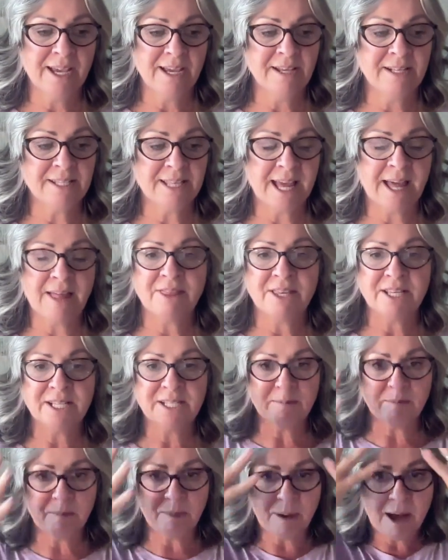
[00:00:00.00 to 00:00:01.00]
is that
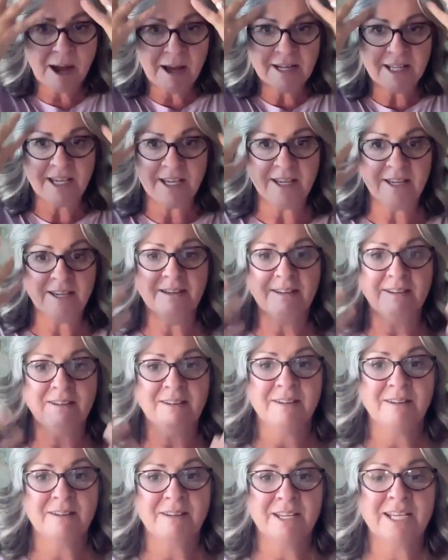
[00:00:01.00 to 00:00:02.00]
this body
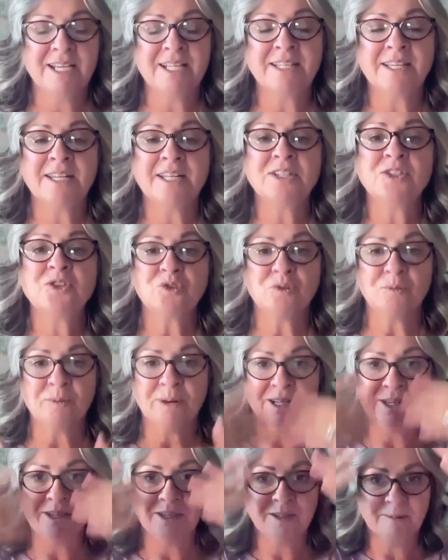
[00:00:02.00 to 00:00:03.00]
is an
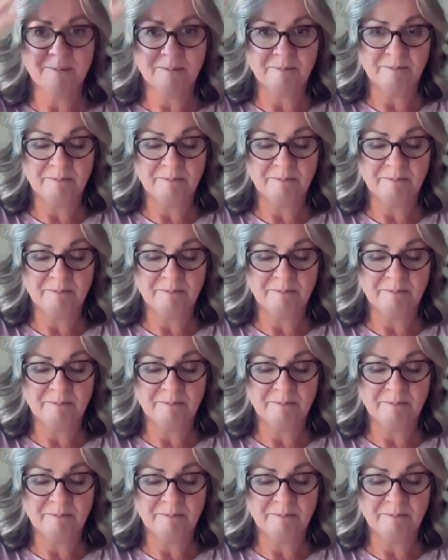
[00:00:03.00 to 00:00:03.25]
instrument.